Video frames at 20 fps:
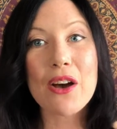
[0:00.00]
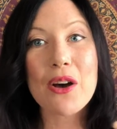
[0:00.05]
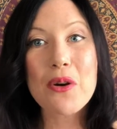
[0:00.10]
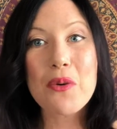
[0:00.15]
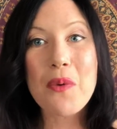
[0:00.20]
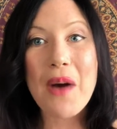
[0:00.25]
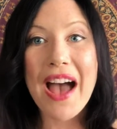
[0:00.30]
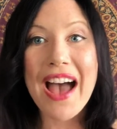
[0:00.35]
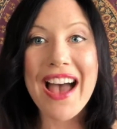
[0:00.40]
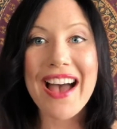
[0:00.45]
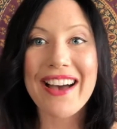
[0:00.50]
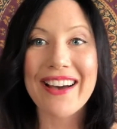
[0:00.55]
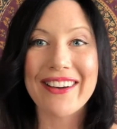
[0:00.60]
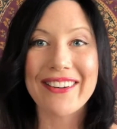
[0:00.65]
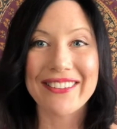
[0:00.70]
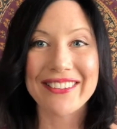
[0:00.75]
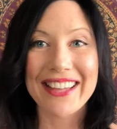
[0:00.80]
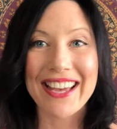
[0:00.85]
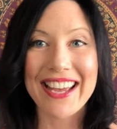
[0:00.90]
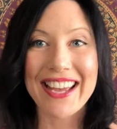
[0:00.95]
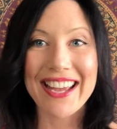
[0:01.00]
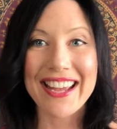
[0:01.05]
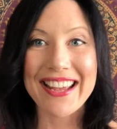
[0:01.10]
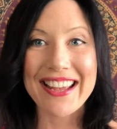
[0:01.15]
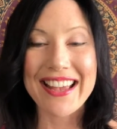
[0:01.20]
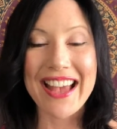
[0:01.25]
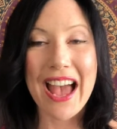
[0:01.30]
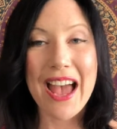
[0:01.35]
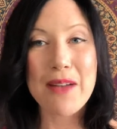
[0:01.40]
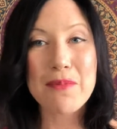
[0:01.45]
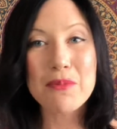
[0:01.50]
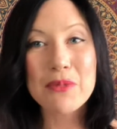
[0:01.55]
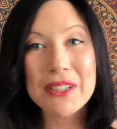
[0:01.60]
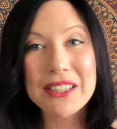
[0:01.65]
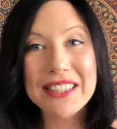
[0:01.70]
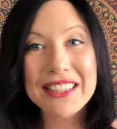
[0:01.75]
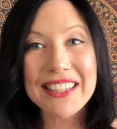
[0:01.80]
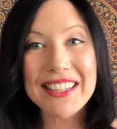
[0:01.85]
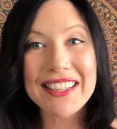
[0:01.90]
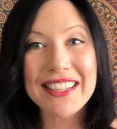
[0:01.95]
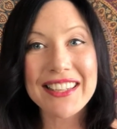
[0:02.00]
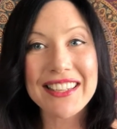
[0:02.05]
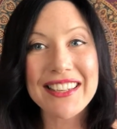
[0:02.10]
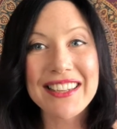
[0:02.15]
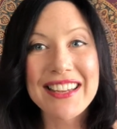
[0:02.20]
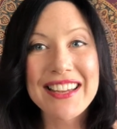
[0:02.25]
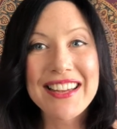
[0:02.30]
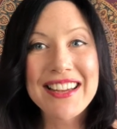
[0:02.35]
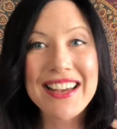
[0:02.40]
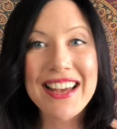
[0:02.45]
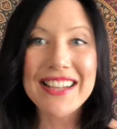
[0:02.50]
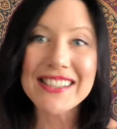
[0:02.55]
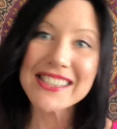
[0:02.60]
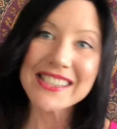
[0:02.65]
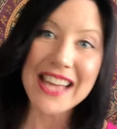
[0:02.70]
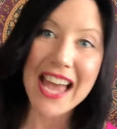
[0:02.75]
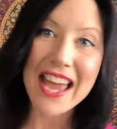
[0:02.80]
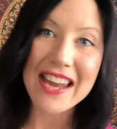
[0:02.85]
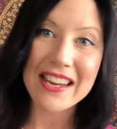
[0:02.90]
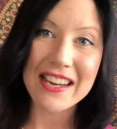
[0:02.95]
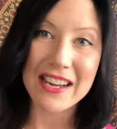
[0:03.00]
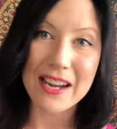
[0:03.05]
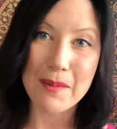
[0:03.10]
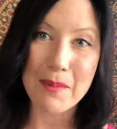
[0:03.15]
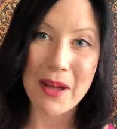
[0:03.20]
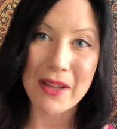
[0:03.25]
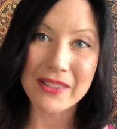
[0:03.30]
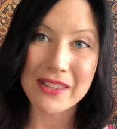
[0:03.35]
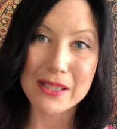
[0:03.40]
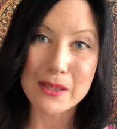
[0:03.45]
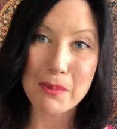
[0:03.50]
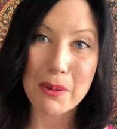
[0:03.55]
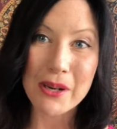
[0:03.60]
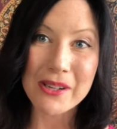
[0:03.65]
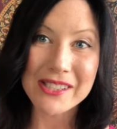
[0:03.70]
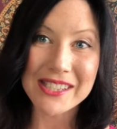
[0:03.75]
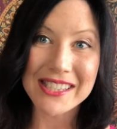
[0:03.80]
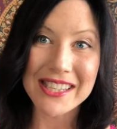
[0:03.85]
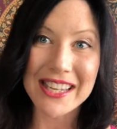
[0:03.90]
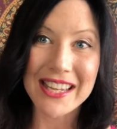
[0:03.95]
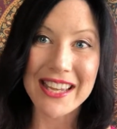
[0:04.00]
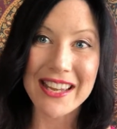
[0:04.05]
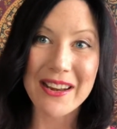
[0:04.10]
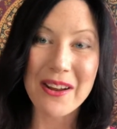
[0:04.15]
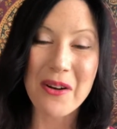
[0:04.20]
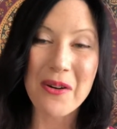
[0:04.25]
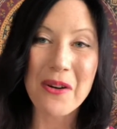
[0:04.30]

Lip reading: oh wow, like I'm really excited about this person,